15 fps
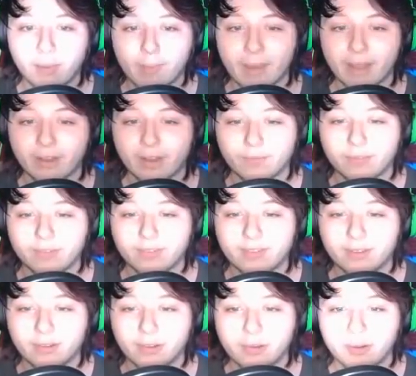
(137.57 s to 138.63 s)
Minecraft is still
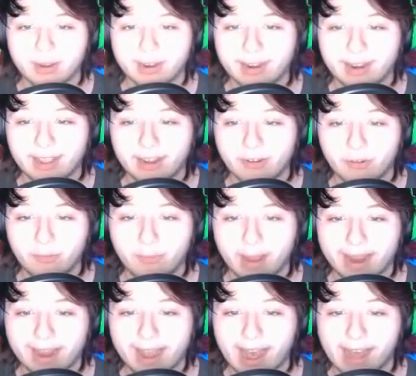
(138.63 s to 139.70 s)
loading it in. Oh my
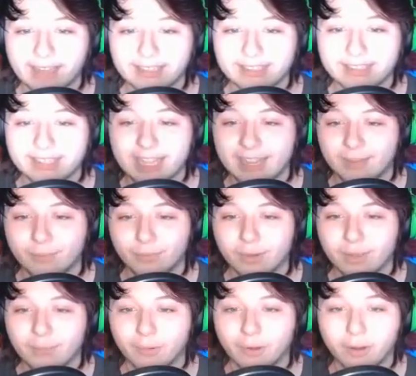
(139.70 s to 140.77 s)
gosh, it's taking
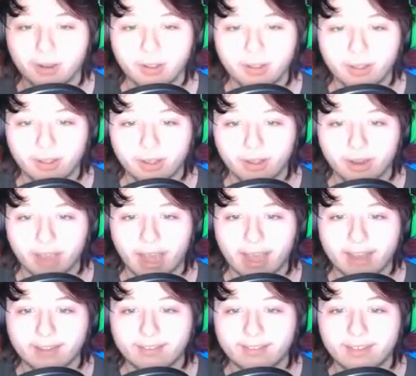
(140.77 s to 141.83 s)
forever. Okay, I
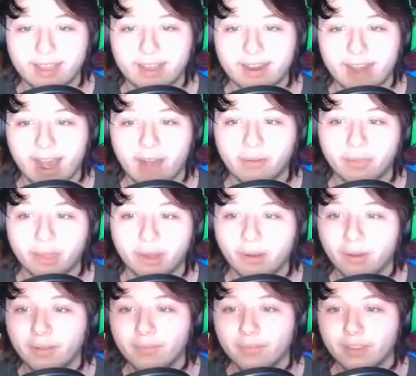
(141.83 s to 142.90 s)
can see it now though.
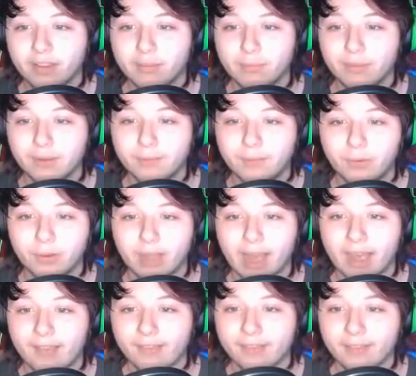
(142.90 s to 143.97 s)
It's beautiful,
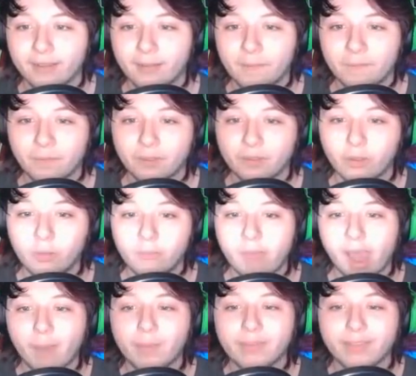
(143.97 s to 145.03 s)
guys. This whole
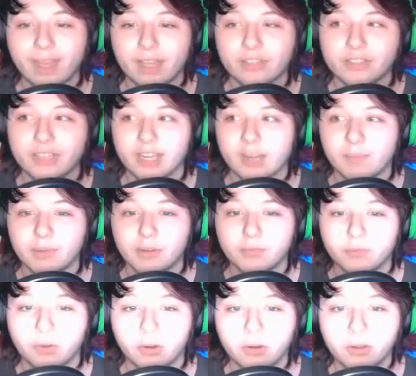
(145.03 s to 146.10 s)
map is actually kind of
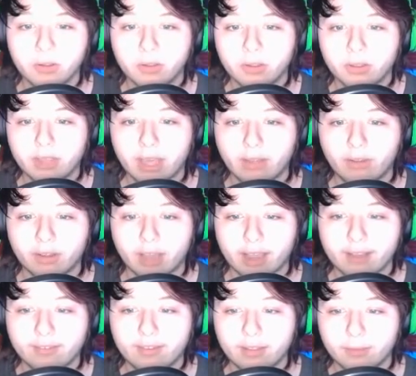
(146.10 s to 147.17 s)
beautiful. Yeah, look, I can
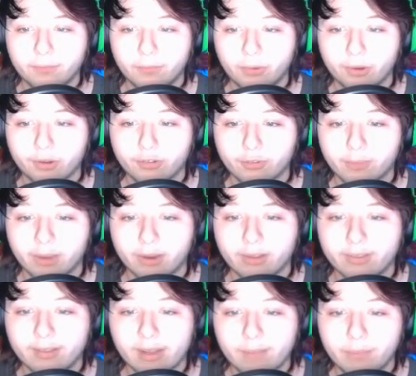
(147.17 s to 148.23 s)
see the forest from here.
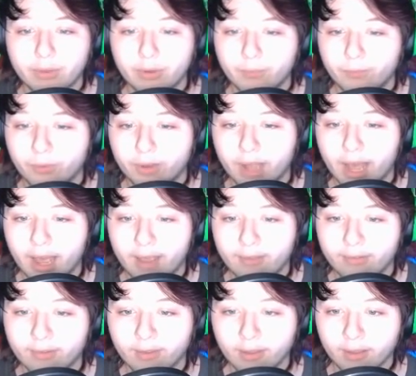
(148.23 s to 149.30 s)
Isn't it beautiful, guys?
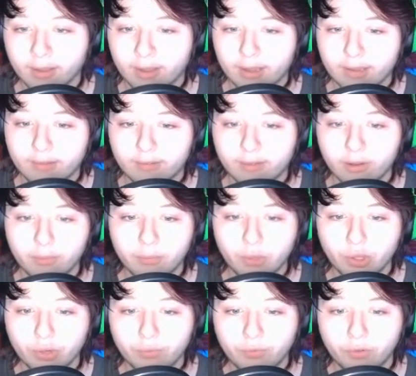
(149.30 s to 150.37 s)
It's so
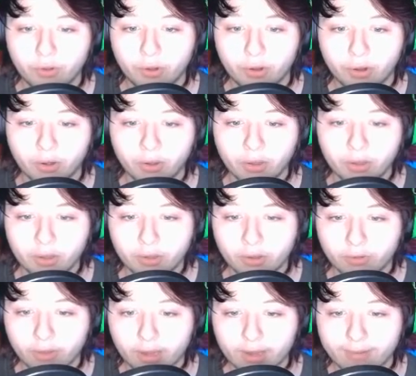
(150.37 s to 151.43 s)
beautiful. There's
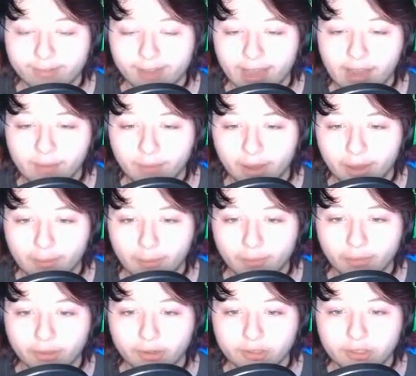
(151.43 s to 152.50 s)
like a sand biome over
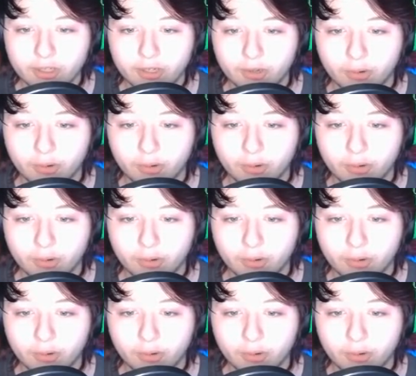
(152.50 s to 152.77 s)
there too.